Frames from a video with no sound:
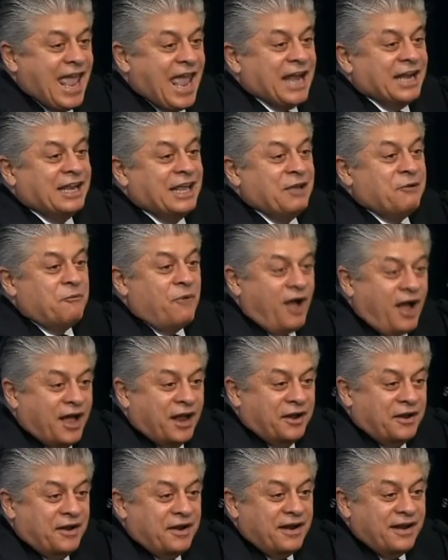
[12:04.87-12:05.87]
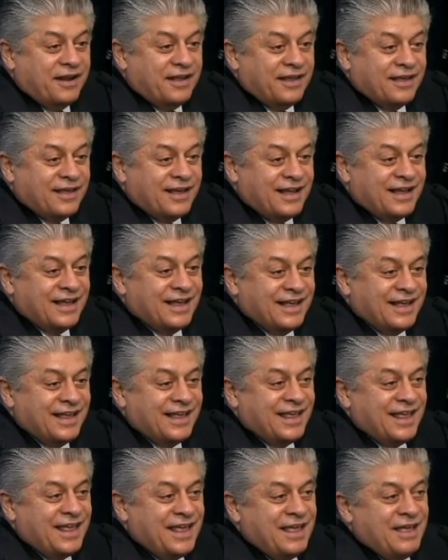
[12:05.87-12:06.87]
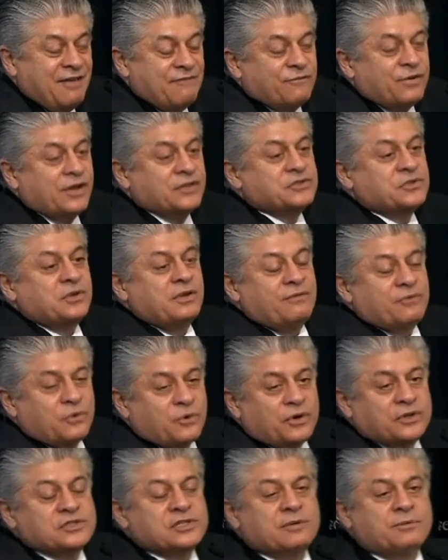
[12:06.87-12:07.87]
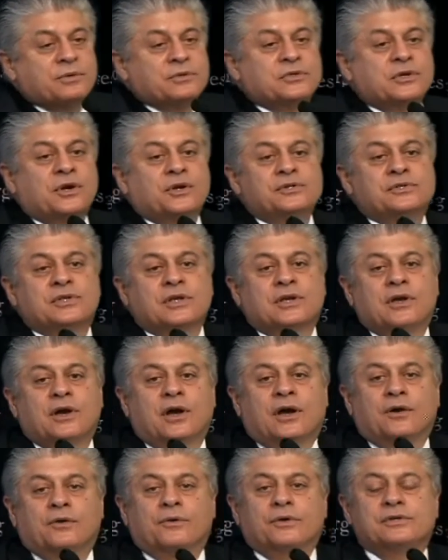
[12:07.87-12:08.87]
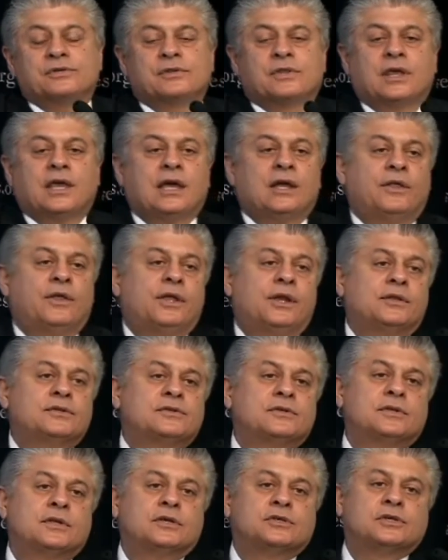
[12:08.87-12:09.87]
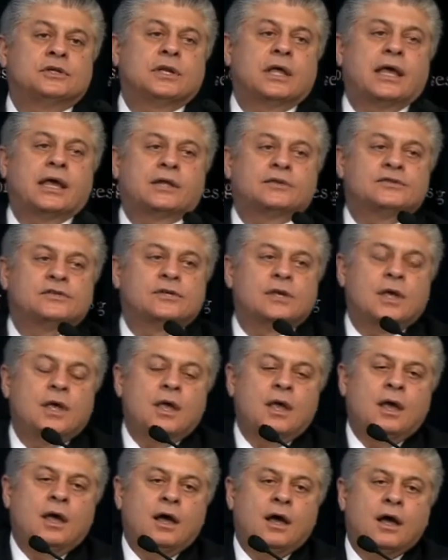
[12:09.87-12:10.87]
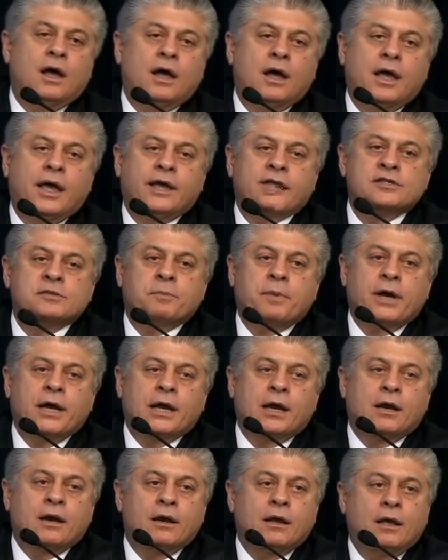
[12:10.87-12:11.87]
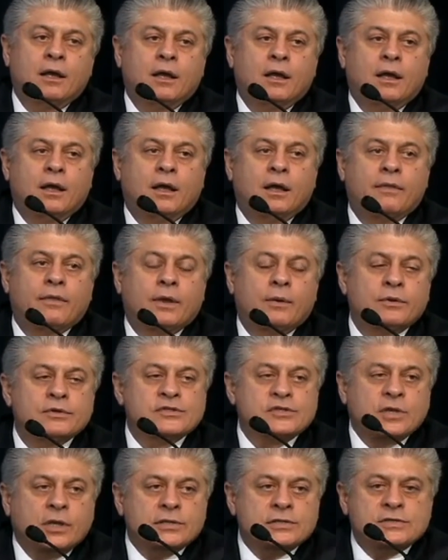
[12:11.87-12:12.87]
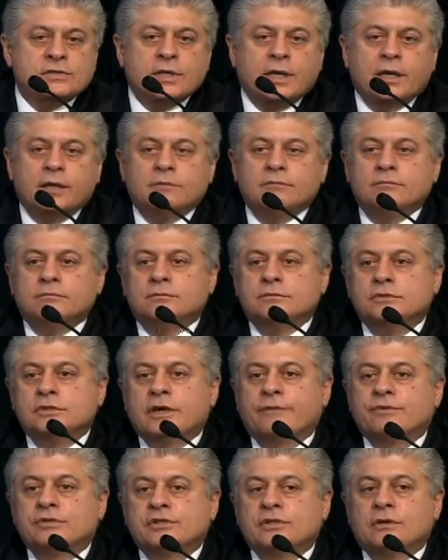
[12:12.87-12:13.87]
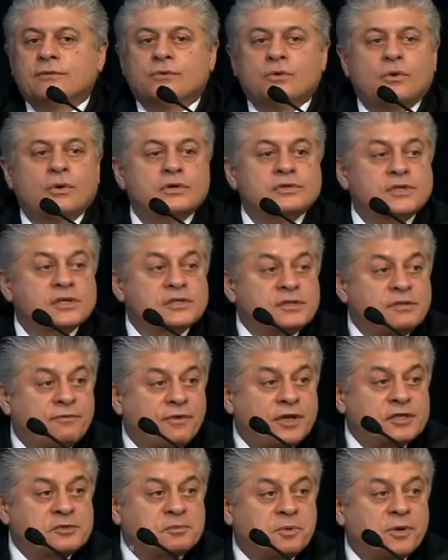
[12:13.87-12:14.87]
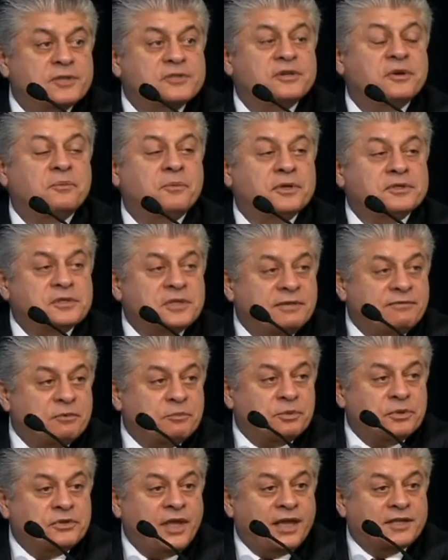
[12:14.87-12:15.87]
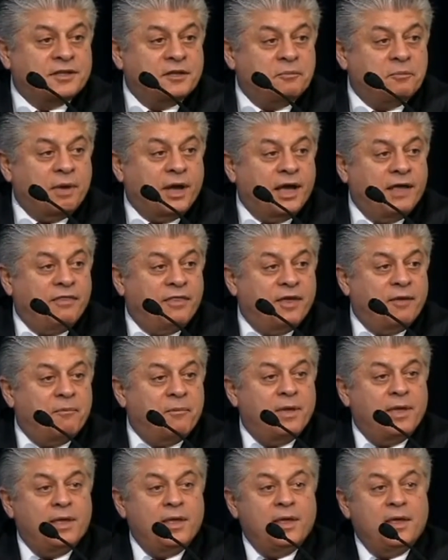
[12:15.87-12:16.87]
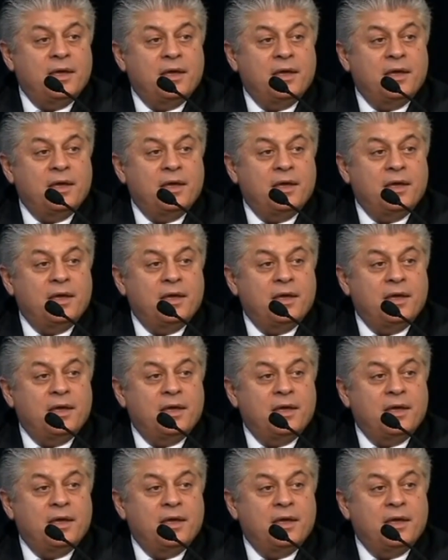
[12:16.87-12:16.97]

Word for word: and he won. Eventually, of course, he returns to Congress. The Alien and Sedition Acts uh, expire, uh, they were sunset. Jefferson, of course, as the vice president, wasn't even protected by them.